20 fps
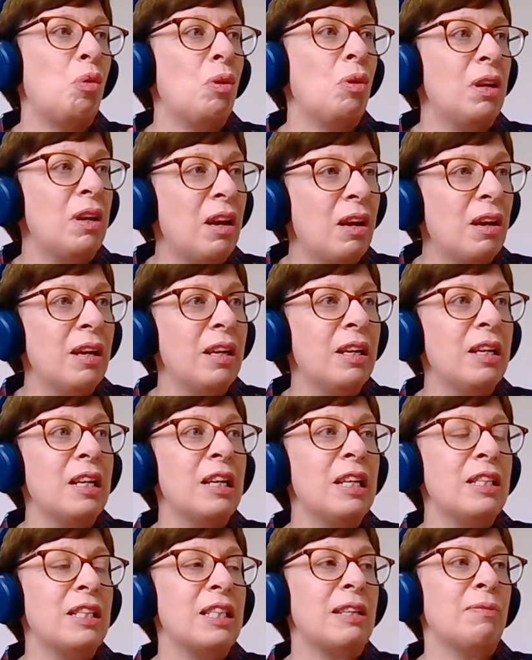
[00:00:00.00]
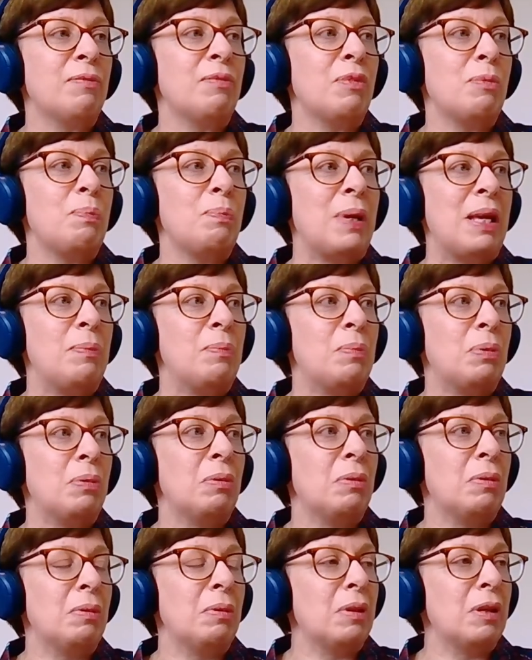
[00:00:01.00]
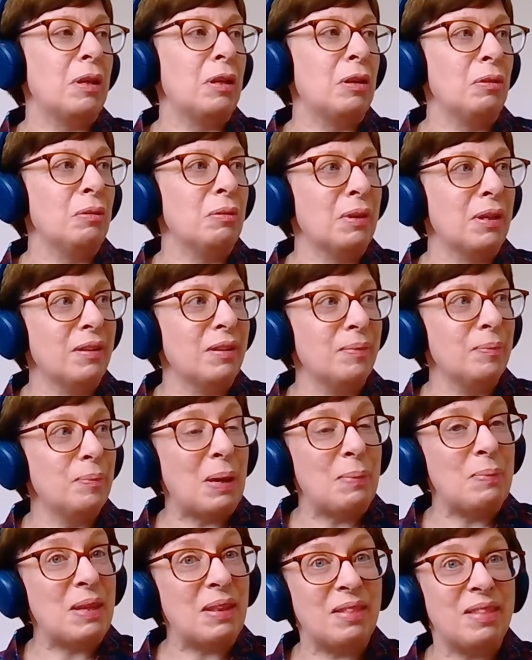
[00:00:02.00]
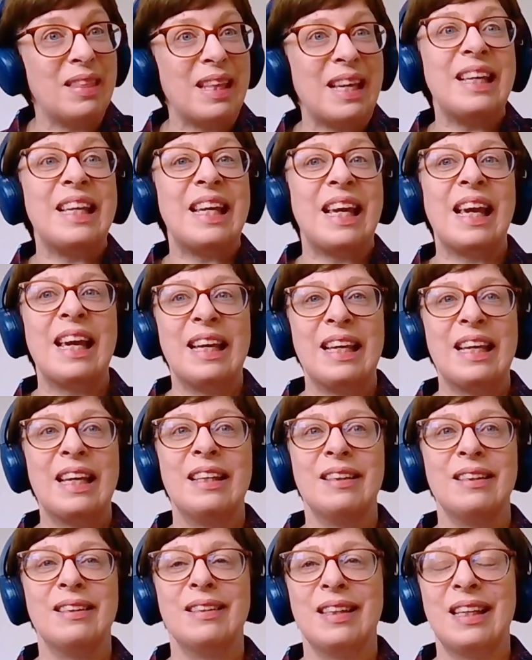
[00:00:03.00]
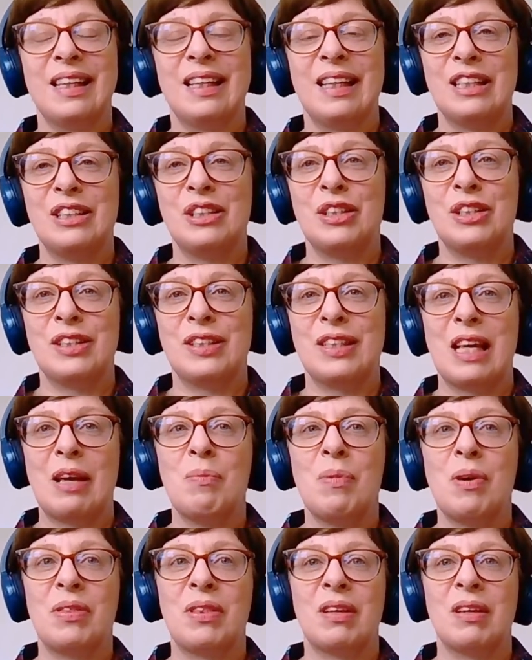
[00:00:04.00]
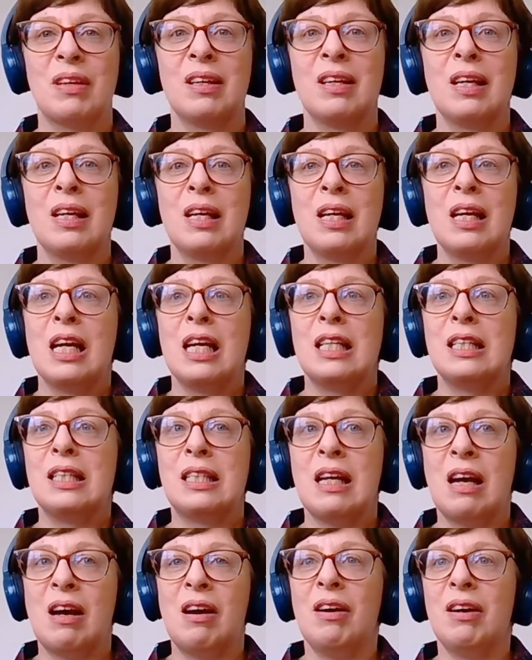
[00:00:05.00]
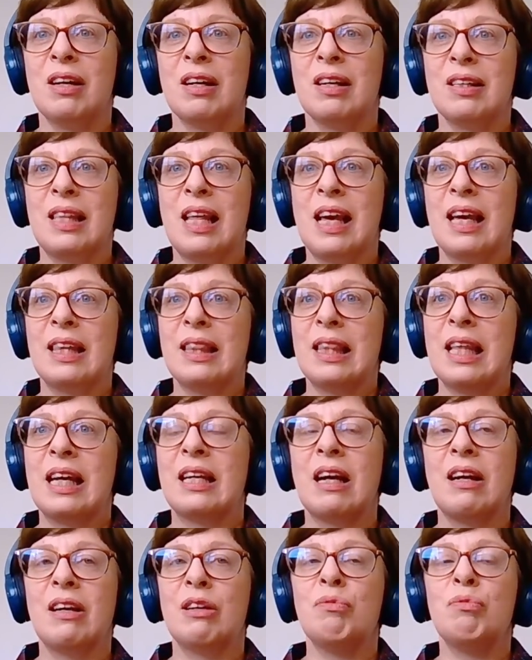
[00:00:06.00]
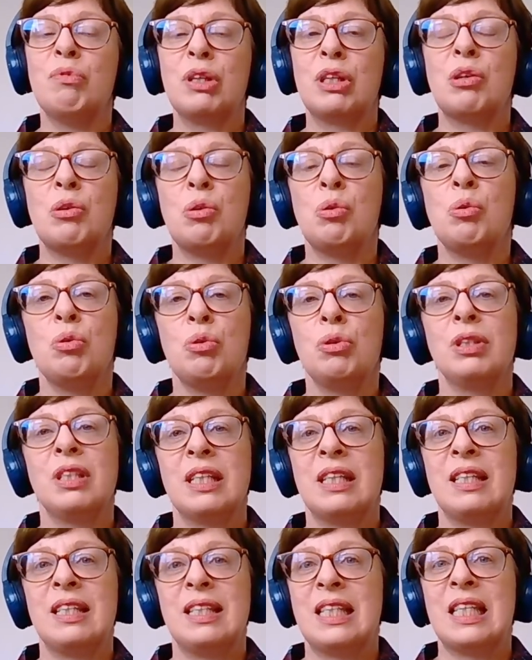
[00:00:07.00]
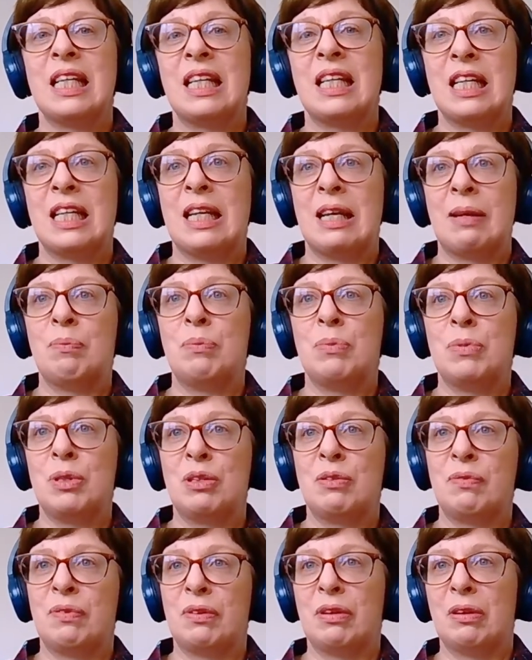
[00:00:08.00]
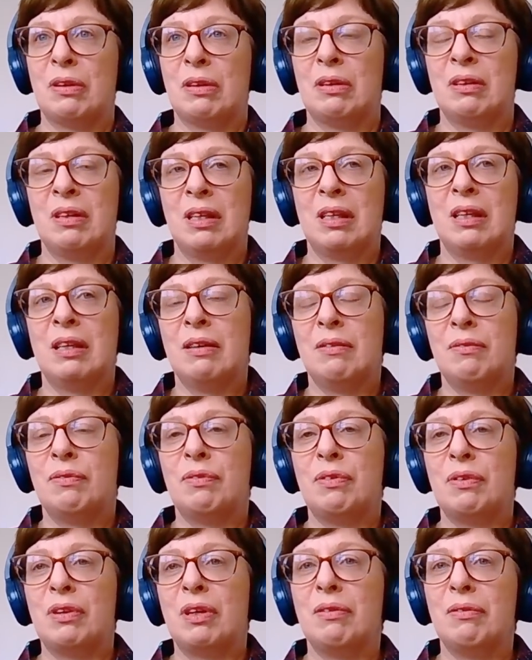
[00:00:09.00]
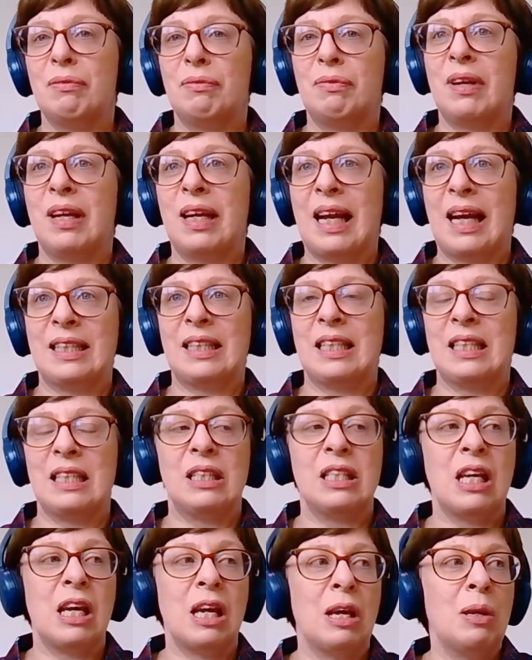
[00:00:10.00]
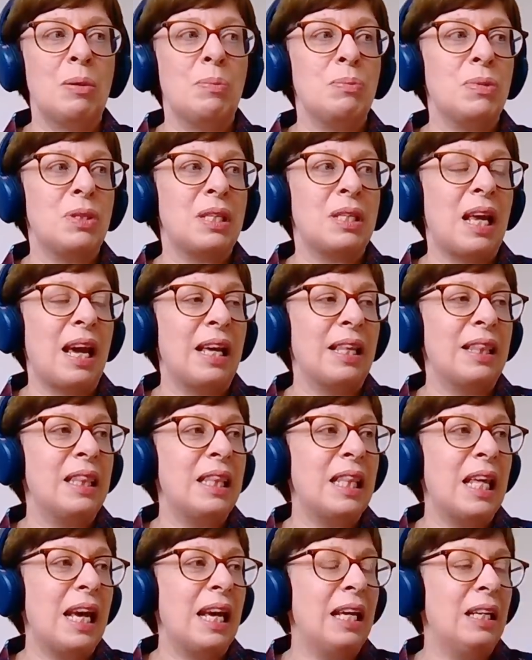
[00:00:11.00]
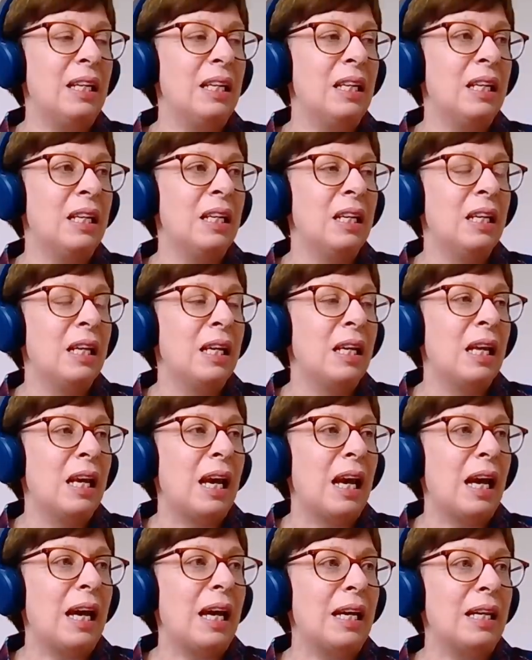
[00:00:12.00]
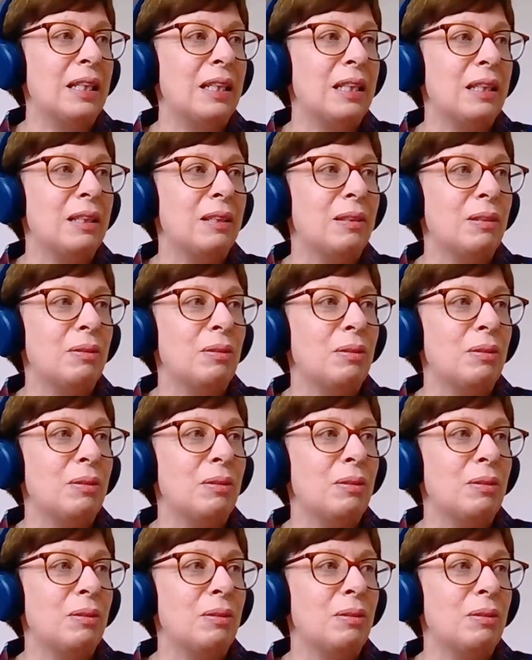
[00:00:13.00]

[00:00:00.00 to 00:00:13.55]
for learners and for people who are maybe thinking in English as their mother tongue, they're kind of recording synonyms for Latin terms. And then at